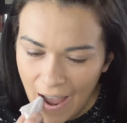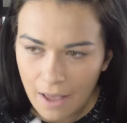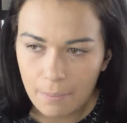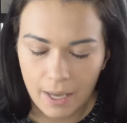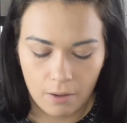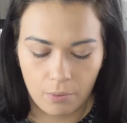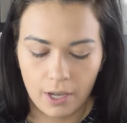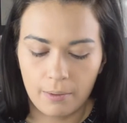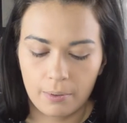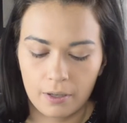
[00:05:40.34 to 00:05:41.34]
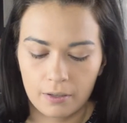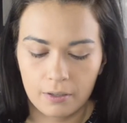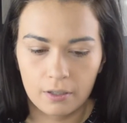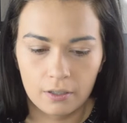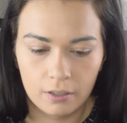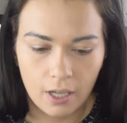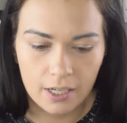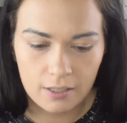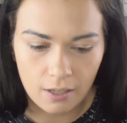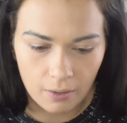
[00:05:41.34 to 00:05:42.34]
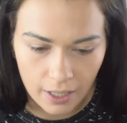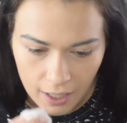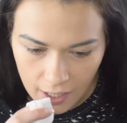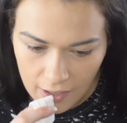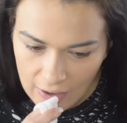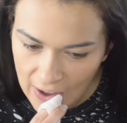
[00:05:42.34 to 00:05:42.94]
and makeup wipe. I just don't like it.